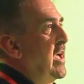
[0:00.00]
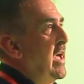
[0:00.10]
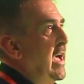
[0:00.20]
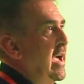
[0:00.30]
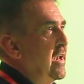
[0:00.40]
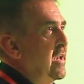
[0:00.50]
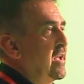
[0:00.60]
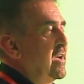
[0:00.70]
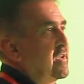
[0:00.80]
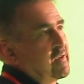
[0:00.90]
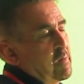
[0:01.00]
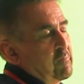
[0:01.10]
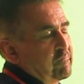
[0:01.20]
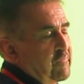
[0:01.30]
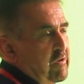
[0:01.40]
And
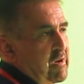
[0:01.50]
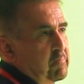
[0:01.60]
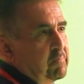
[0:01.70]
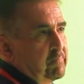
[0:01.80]
I'm very